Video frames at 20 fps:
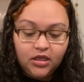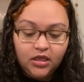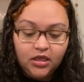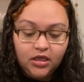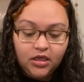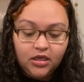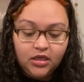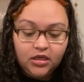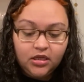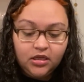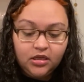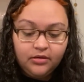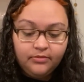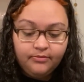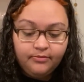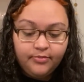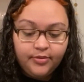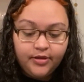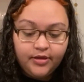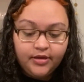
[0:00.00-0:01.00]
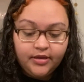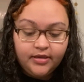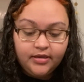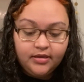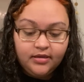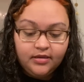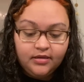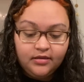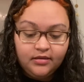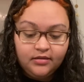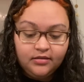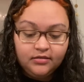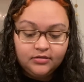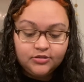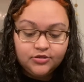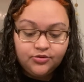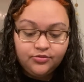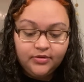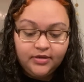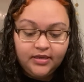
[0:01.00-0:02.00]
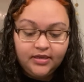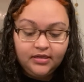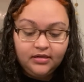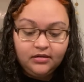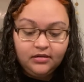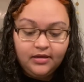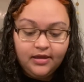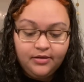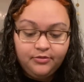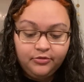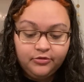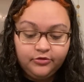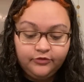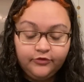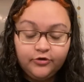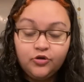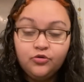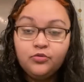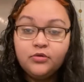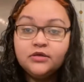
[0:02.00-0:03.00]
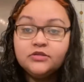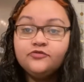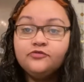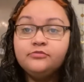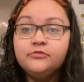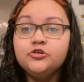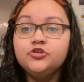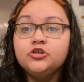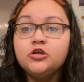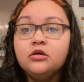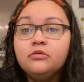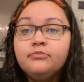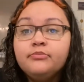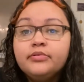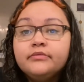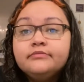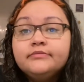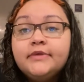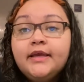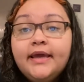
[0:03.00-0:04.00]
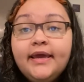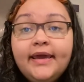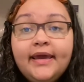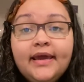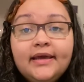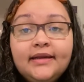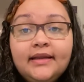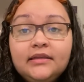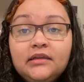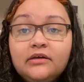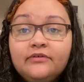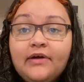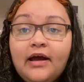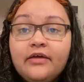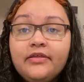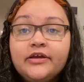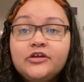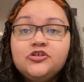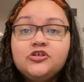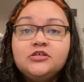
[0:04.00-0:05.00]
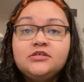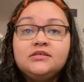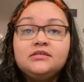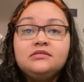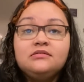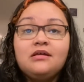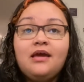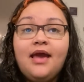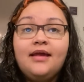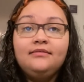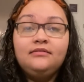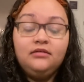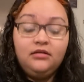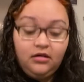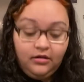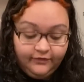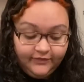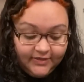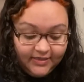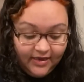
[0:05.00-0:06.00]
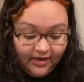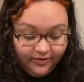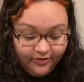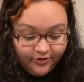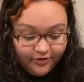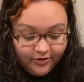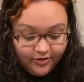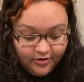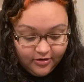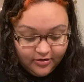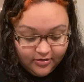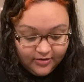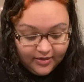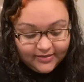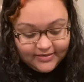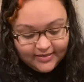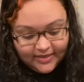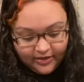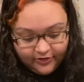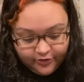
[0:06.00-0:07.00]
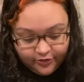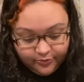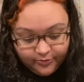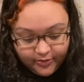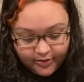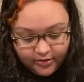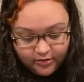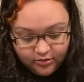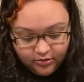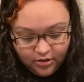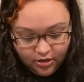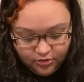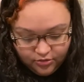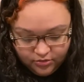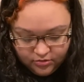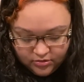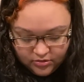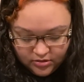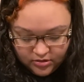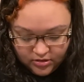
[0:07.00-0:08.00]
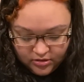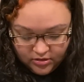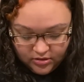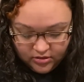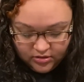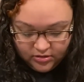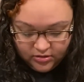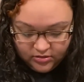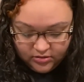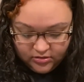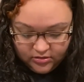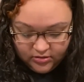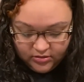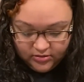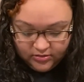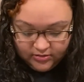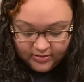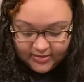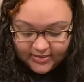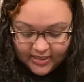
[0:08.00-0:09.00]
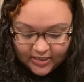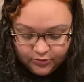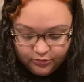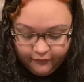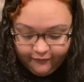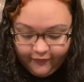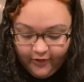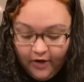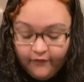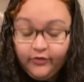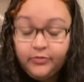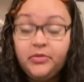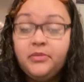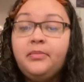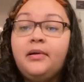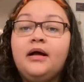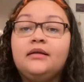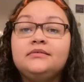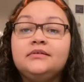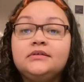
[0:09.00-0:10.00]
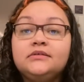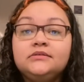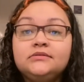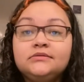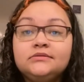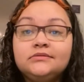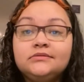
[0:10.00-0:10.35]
of my life. But Tony and Clay were the real ones from the jump. And I love how they just ended off together. Not together, but you know, these kids will forever be bonded